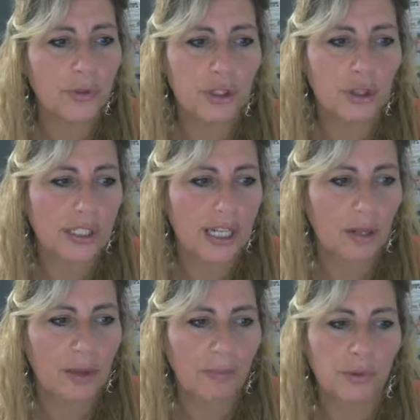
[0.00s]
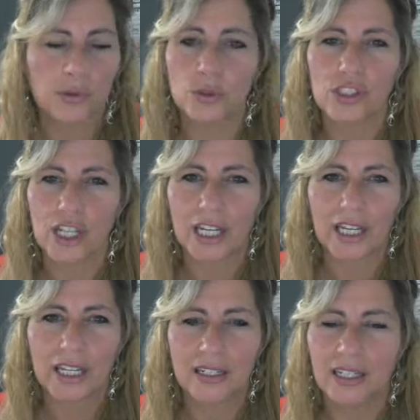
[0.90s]
don't tell people to
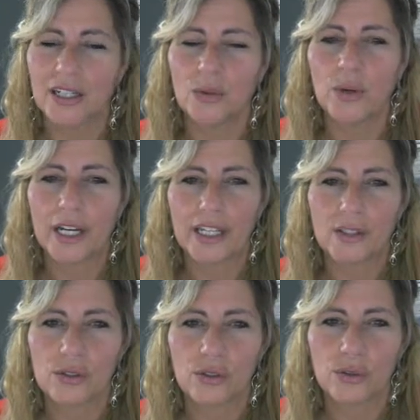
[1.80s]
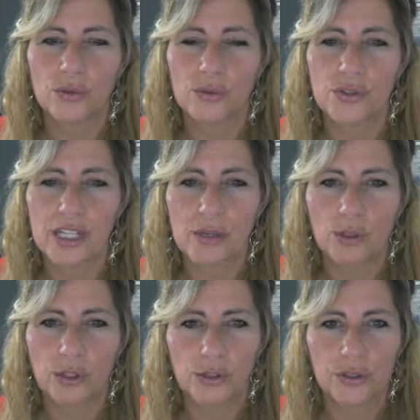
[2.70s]
check in a week to see
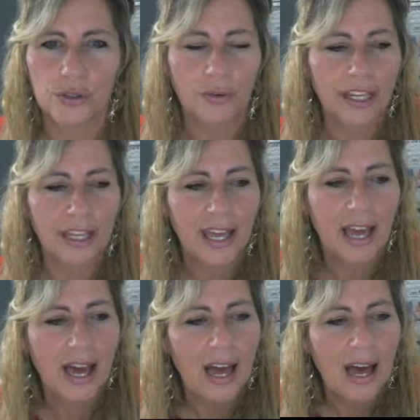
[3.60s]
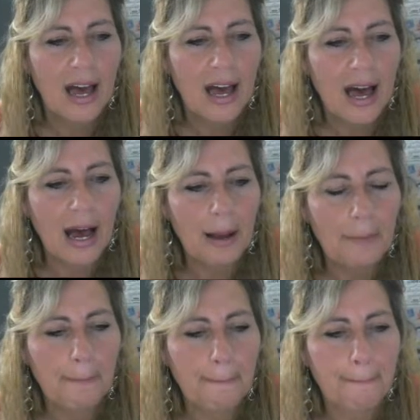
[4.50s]
what you're
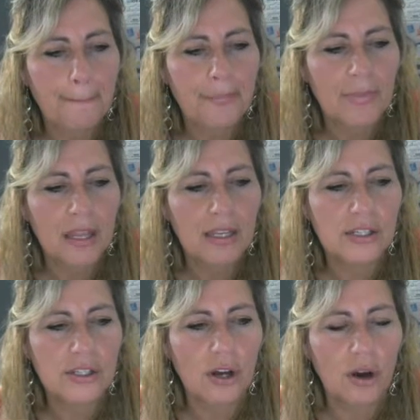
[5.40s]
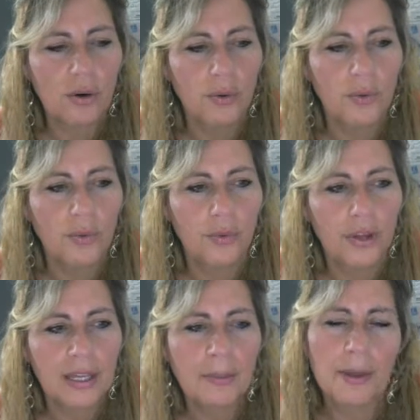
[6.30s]
doing. So
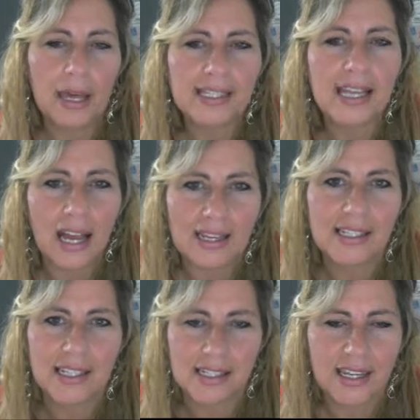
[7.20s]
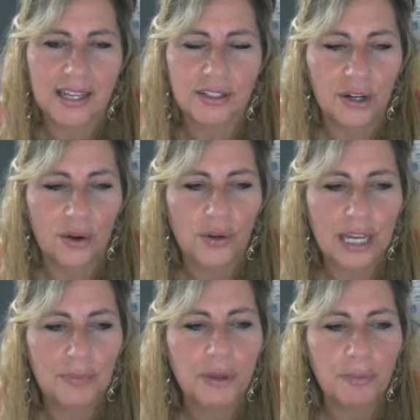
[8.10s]
it, as I said, you know,
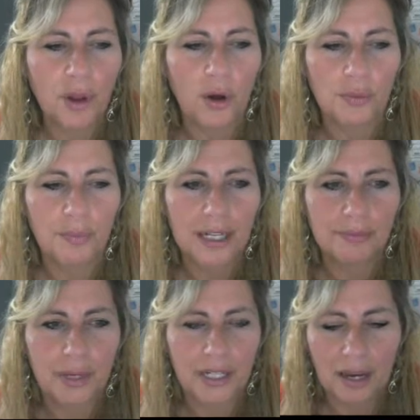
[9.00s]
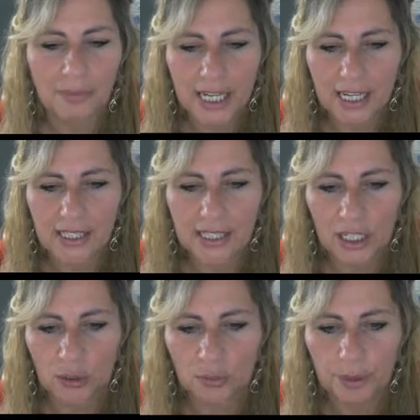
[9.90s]
keep the blog, but update it
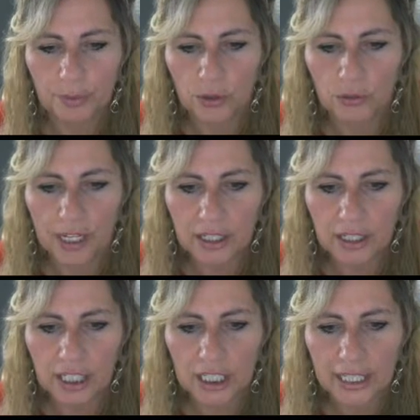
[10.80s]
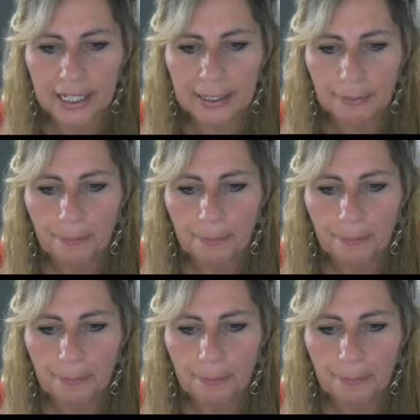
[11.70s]
a little bit more regularly.